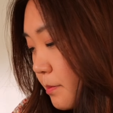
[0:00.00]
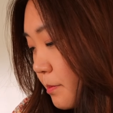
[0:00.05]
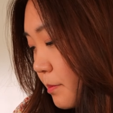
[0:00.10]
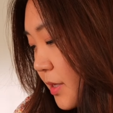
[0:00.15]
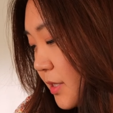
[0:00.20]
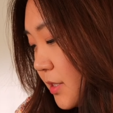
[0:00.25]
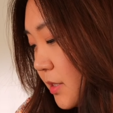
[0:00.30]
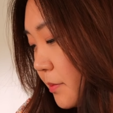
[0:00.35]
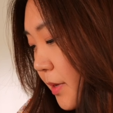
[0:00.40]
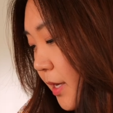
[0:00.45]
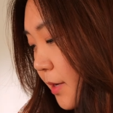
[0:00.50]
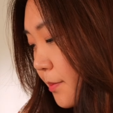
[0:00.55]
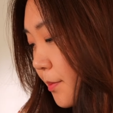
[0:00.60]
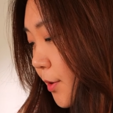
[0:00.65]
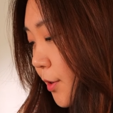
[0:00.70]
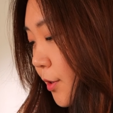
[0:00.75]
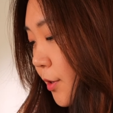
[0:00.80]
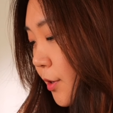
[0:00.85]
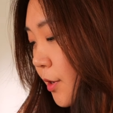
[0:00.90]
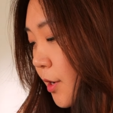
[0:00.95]
piece of
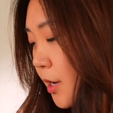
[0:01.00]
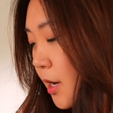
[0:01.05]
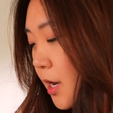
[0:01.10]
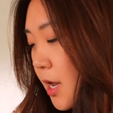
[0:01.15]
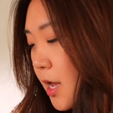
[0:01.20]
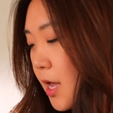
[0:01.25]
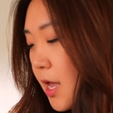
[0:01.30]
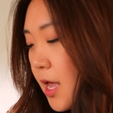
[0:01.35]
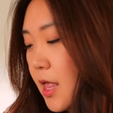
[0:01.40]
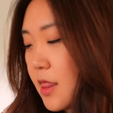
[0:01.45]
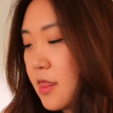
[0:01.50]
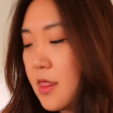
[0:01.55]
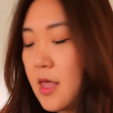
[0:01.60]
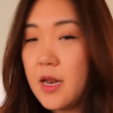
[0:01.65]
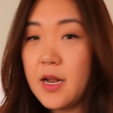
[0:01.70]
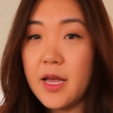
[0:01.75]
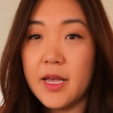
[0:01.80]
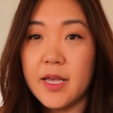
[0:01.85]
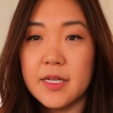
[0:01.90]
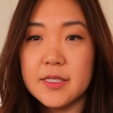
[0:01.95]
paper, and
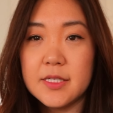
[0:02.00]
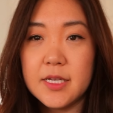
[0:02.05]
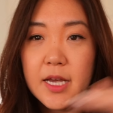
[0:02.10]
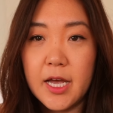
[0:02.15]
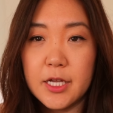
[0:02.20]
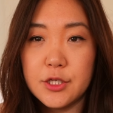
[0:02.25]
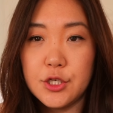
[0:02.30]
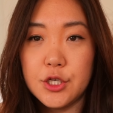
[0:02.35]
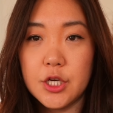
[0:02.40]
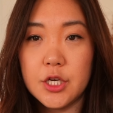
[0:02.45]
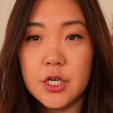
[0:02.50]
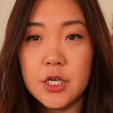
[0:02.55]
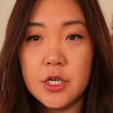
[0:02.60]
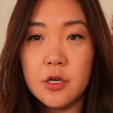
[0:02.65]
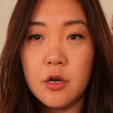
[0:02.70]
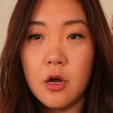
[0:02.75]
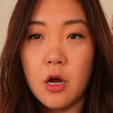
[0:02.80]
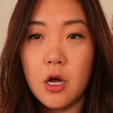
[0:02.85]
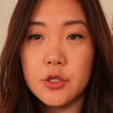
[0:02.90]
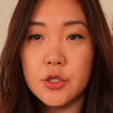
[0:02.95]
then I attach it
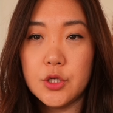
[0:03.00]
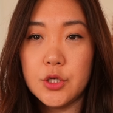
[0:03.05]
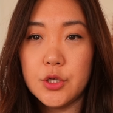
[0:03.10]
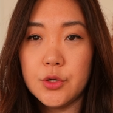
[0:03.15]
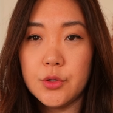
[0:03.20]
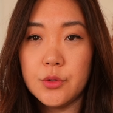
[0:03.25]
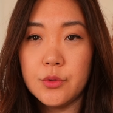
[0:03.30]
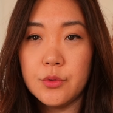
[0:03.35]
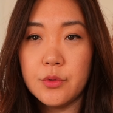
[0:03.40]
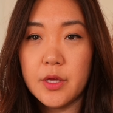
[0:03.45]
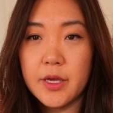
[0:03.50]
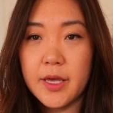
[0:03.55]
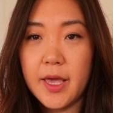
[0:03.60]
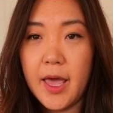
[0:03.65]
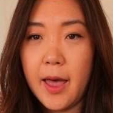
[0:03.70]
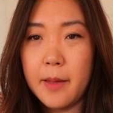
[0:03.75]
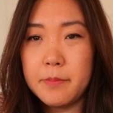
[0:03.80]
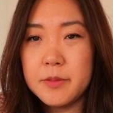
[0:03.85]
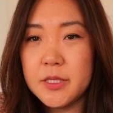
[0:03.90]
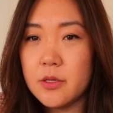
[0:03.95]
onto the
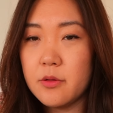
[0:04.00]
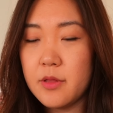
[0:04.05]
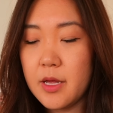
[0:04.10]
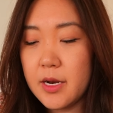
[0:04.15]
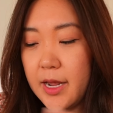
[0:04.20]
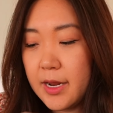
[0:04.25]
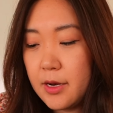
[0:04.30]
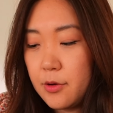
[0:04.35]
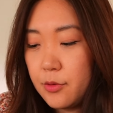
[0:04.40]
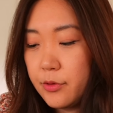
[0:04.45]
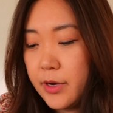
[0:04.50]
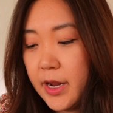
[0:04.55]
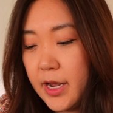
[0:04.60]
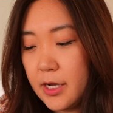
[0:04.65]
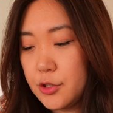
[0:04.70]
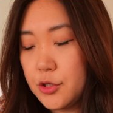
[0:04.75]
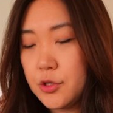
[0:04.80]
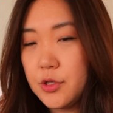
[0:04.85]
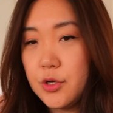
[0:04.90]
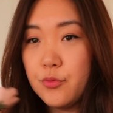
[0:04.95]
cap so that I don't
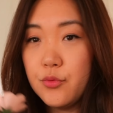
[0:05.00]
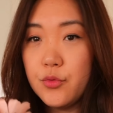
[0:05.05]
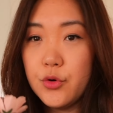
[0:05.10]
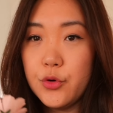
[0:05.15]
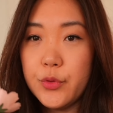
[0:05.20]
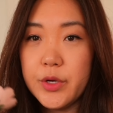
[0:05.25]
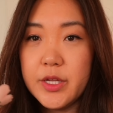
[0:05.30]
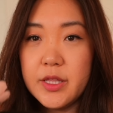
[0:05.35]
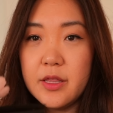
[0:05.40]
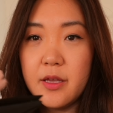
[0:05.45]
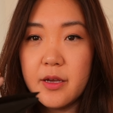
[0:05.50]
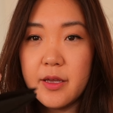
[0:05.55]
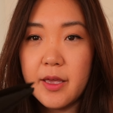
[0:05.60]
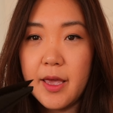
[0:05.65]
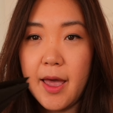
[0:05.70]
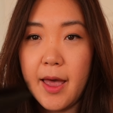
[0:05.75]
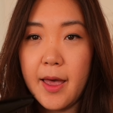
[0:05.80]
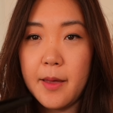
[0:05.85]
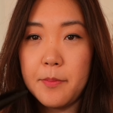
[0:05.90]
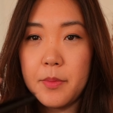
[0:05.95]
actually ruin the
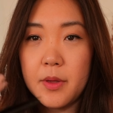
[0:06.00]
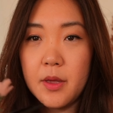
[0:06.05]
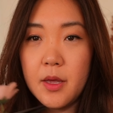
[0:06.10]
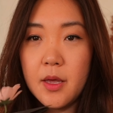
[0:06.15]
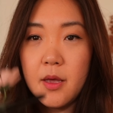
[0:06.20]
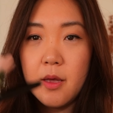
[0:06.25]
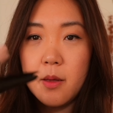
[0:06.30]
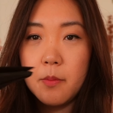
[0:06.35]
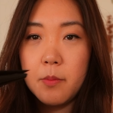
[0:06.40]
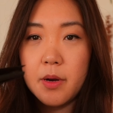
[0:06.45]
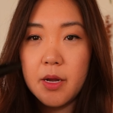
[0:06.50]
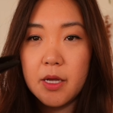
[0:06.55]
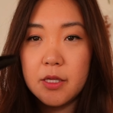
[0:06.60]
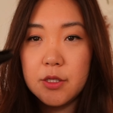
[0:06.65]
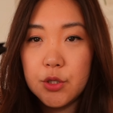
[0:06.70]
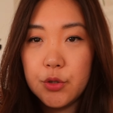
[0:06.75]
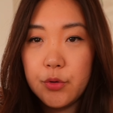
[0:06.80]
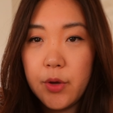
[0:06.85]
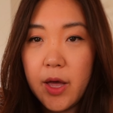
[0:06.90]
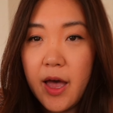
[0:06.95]
cap. But I
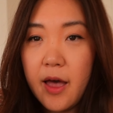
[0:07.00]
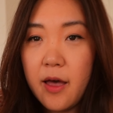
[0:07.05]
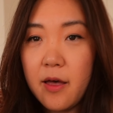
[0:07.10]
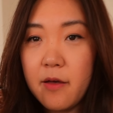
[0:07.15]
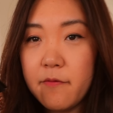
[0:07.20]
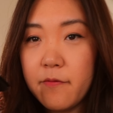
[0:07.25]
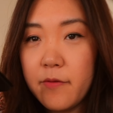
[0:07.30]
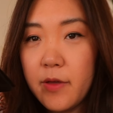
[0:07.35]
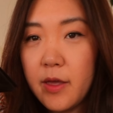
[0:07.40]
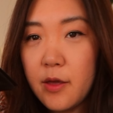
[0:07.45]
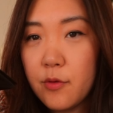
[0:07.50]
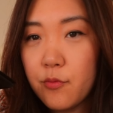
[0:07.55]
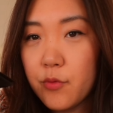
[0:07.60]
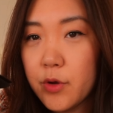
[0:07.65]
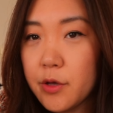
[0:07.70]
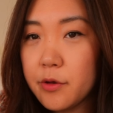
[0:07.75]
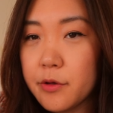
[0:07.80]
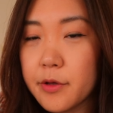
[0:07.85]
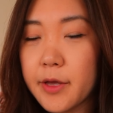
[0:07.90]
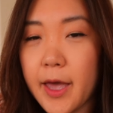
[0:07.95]
do have a
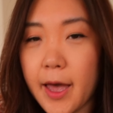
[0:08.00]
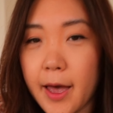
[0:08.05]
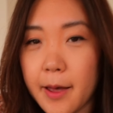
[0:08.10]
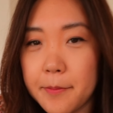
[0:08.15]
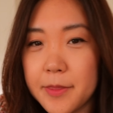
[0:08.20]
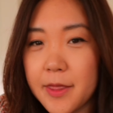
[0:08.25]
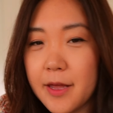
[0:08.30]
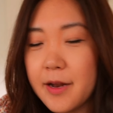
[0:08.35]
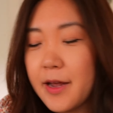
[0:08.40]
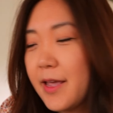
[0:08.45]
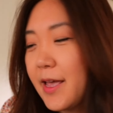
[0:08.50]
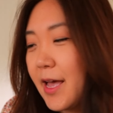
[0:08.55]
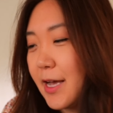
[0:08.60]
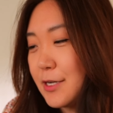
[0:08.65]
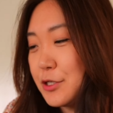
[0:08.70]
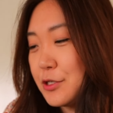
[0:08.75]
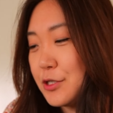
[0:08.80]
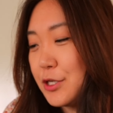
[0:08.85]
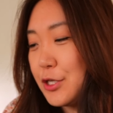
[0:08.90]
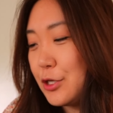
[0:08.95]
real cap that I
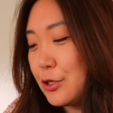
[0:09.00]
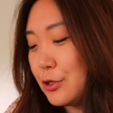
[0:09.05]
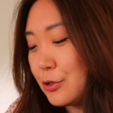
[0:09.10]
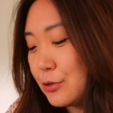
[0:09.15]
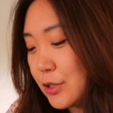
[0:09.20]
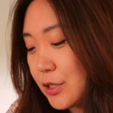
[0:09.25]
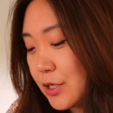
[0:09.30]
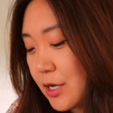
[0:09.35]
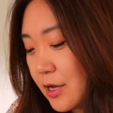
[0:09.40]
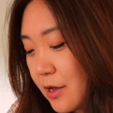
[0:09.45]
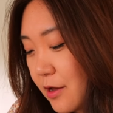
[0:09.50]
actually use